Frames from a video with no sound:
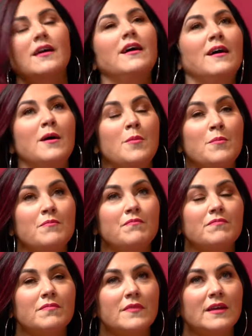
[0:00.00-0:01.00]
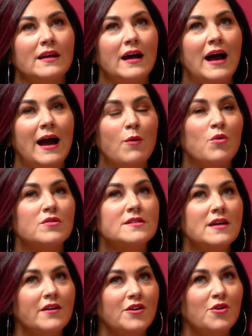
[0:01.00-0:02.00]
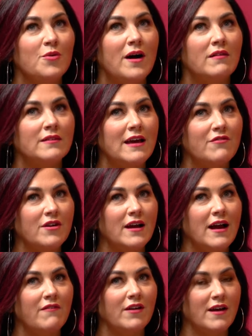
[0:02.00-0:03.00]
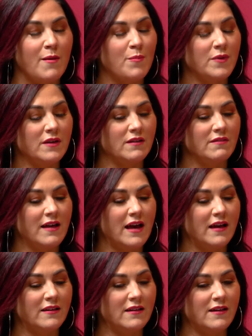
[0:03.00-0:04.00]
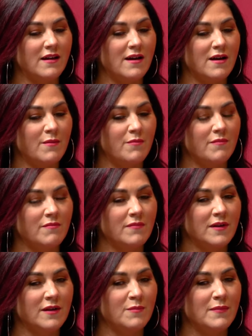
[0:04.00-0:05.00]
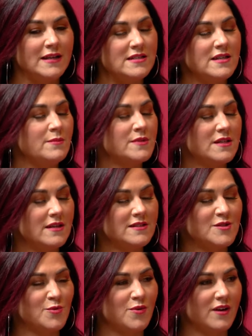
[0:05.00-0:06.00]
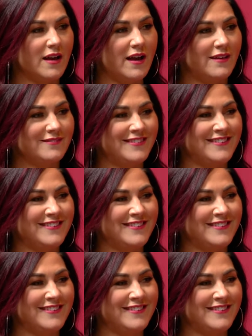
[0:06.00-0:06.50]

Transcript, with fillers: Um, I will tell you, I'll never have a company that. Um, my team's kids will work at.